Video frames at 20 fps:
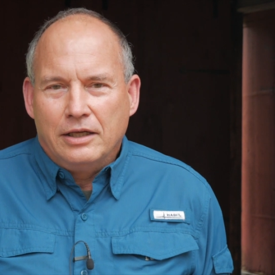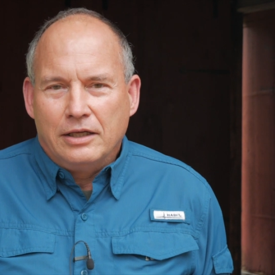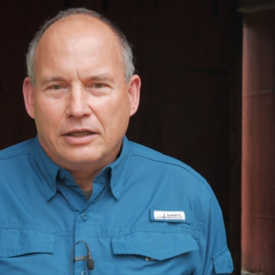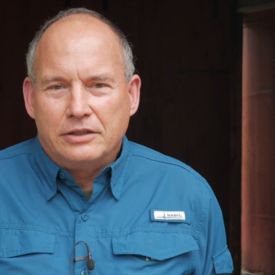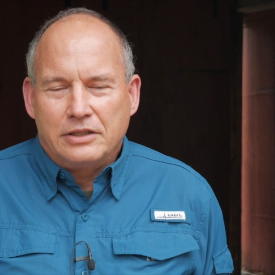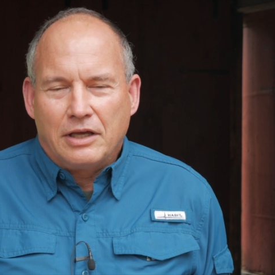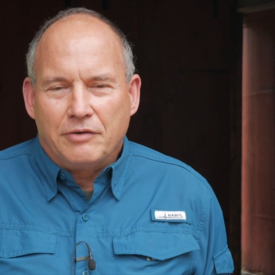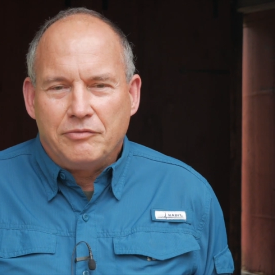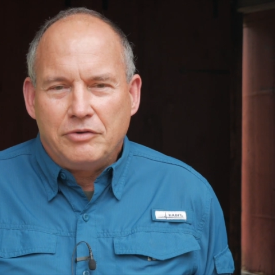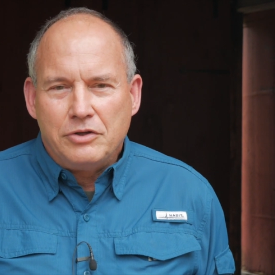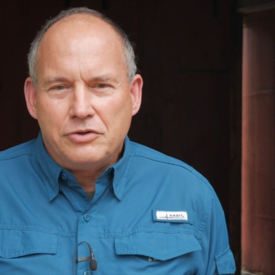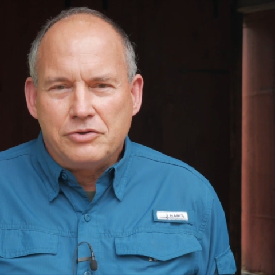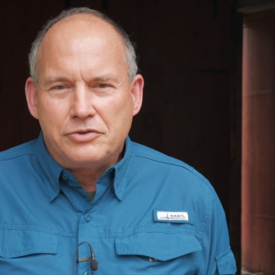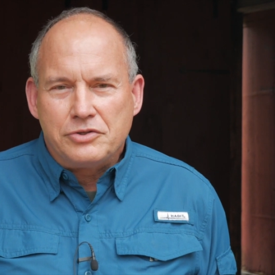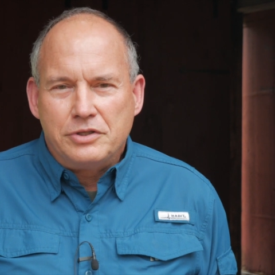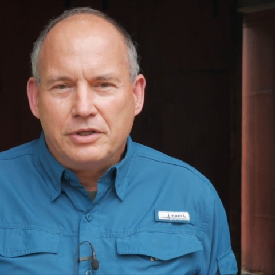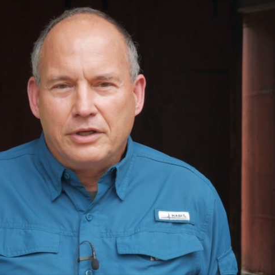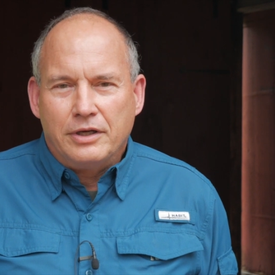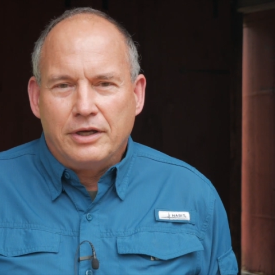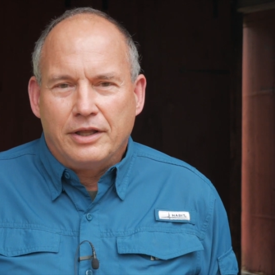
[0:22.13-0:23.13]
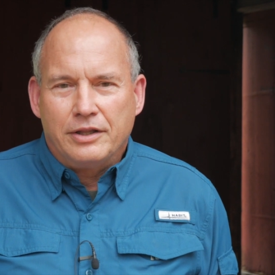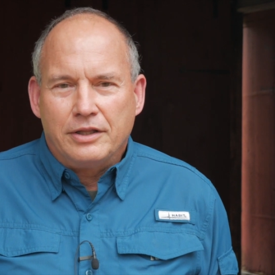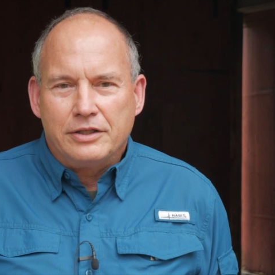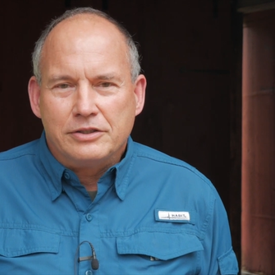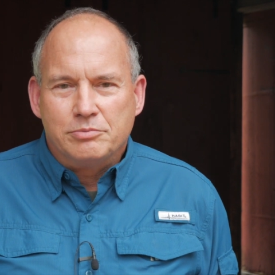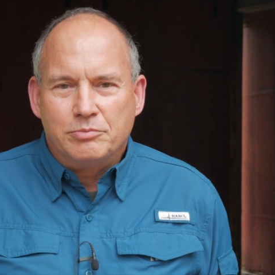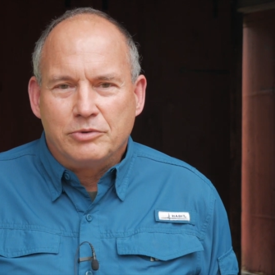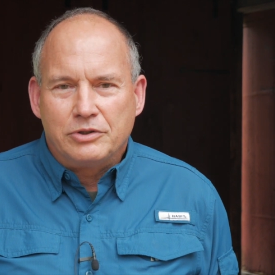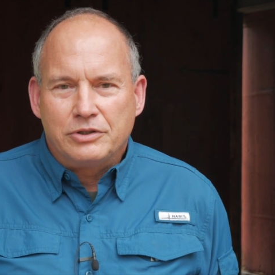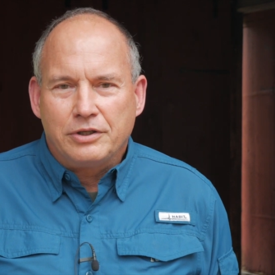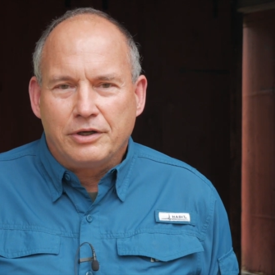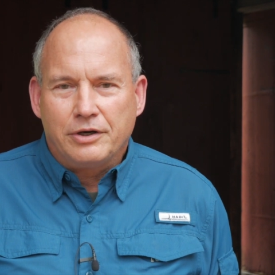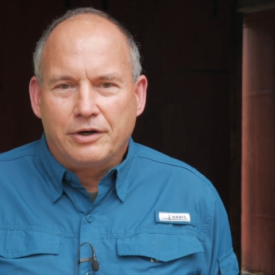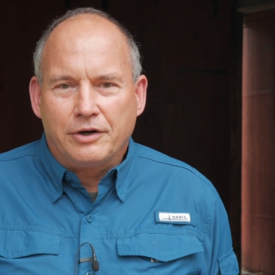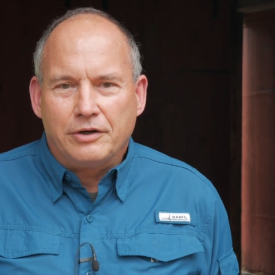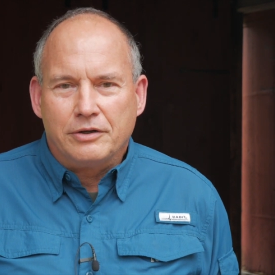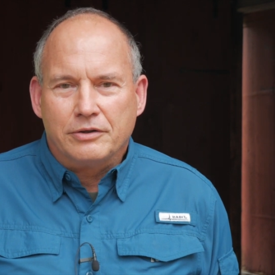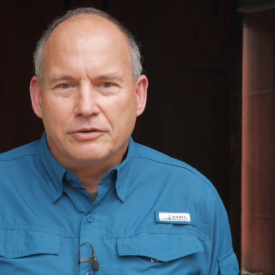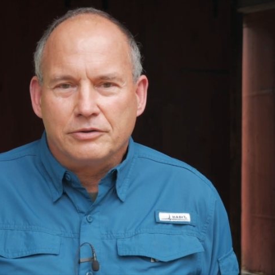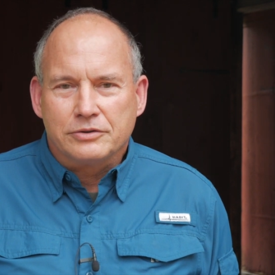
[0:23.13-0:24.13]
As I've used uh, these
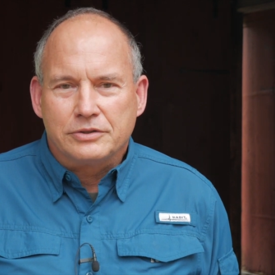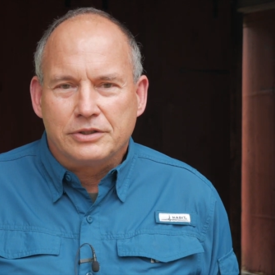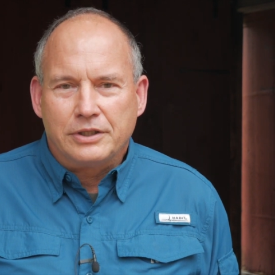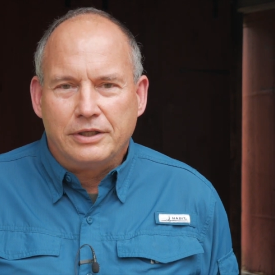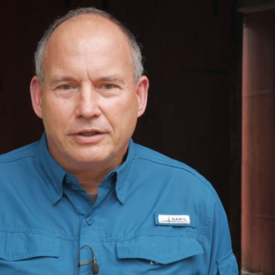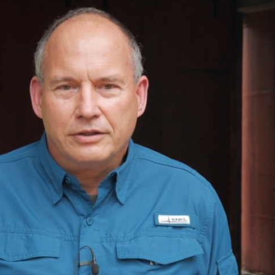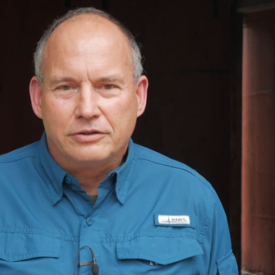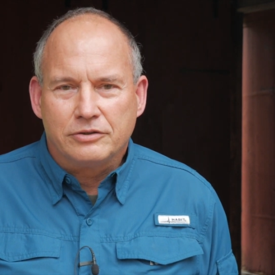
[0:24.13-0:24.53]
materials,